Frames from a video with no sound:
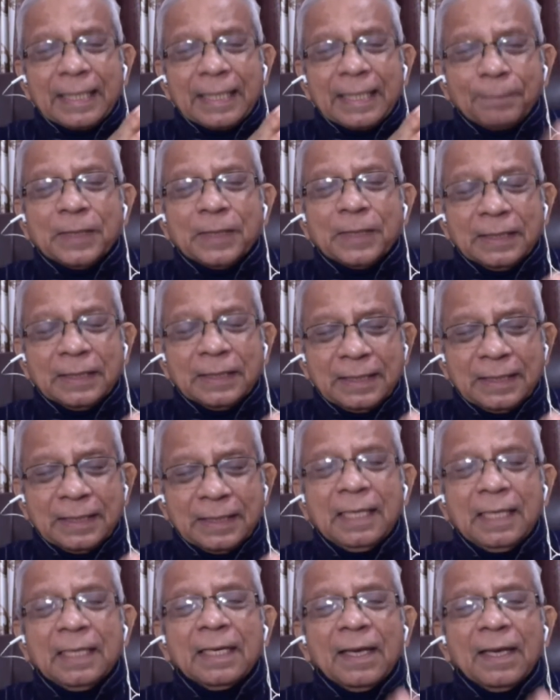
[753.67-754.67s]
kept in
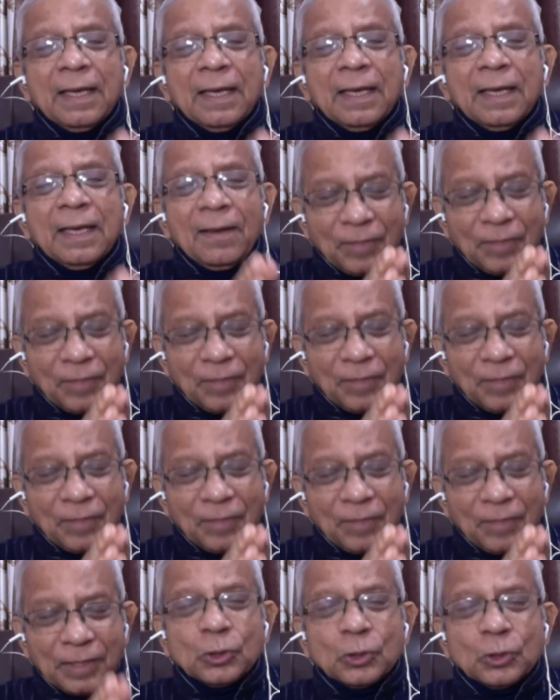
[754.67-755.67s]
jail
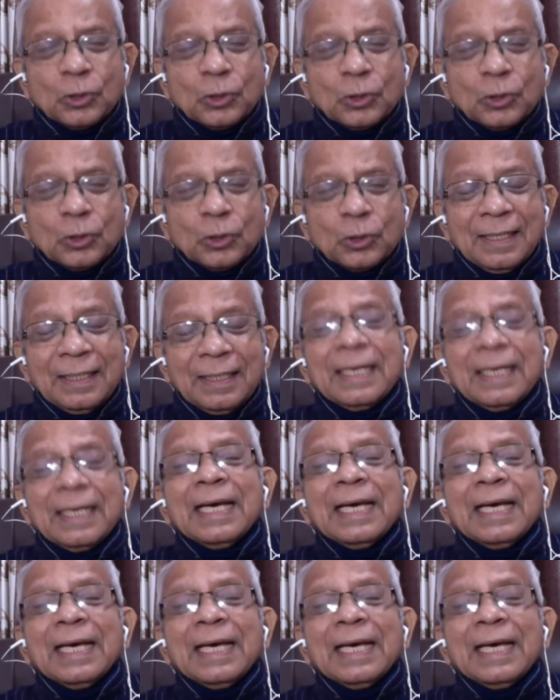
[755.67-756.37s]
without trial,